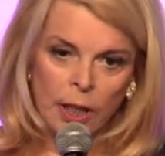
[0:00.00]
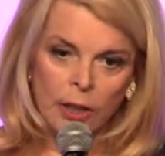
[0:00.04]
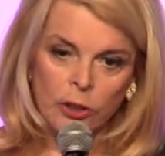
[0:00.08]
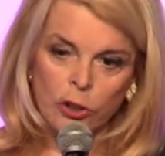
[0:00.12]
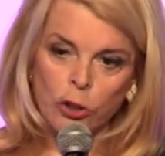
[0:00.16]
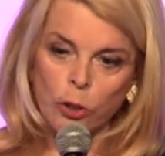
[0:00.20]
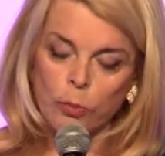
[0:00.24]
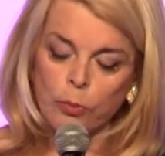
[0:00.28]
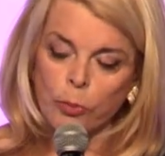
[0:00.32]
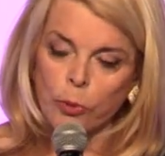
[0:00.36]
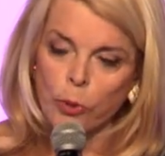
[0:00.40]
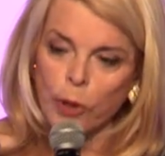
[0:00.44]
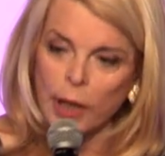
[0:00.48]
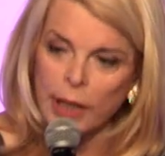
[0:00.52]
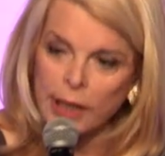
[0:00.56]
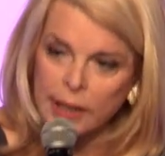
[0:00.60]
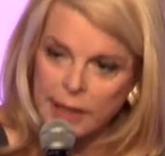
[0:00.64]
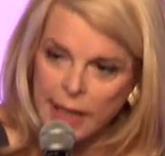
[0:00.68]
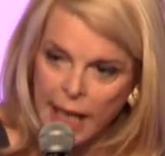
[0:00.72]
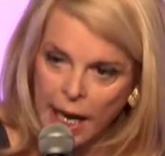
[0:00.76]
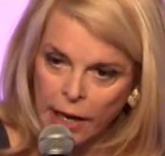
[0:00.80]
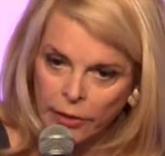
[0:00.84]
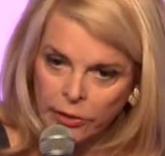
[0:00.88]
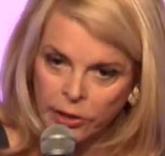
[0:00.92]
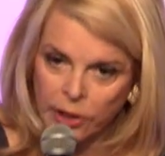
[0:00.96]
to point
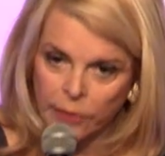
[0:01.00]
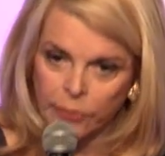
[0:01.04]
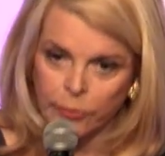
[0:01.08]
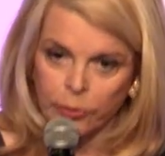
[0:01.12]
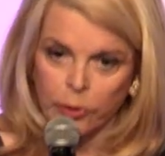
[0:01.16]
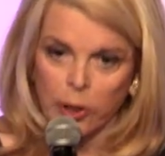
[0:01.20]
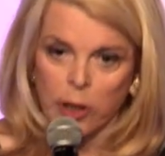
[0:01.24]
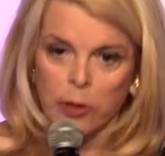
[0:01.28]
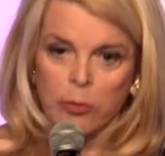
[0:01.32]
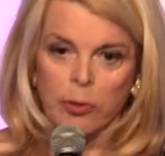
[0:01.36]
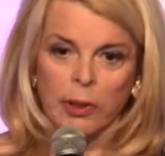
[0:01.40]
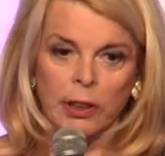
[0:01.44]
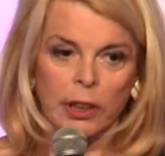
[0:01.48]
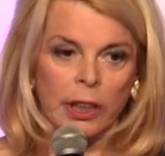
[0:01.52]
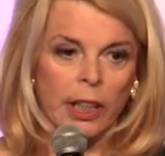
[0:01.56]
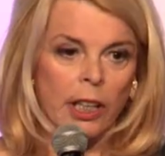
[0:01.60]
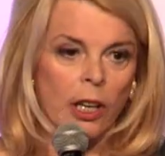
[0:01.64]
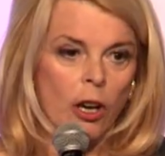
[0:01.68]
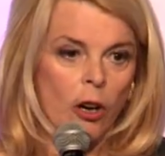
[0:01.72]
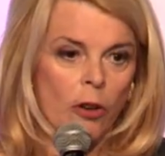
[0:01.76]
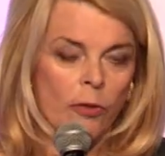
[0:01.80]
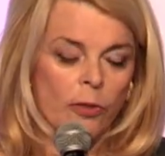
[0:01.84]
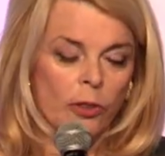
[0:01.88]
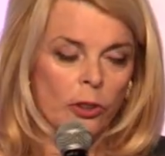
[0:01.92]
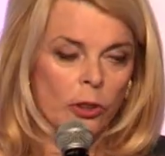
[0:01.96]
out the frequently
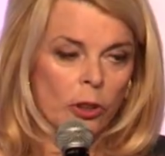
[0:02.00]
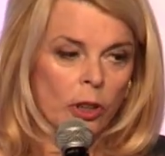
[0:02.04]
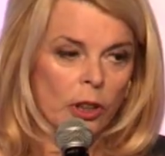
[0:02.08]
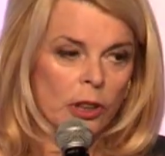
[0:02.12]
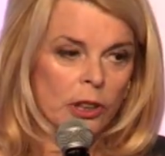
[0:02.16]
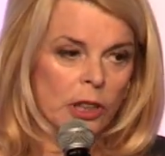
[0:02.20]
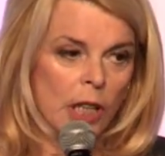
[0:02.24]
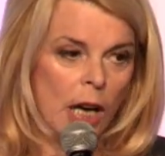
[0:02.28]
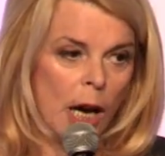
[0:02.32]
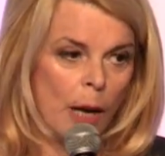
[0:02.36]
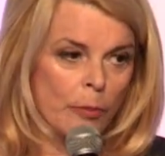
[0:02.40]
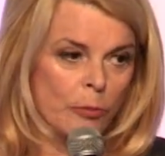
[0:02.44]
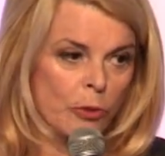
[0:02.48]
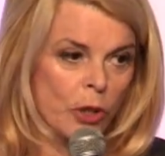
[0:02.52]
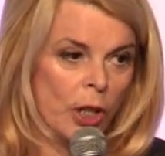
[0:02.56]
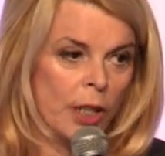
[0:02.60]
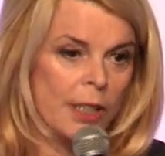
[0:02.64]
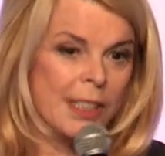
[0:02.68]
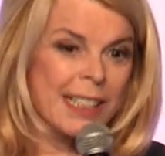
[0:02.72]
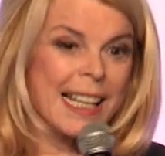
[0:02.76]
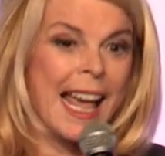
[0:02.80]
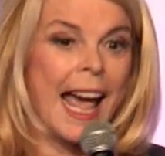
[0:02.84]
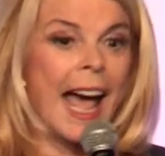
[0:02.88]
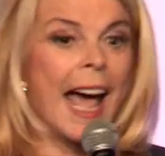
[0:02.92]
overlooked objects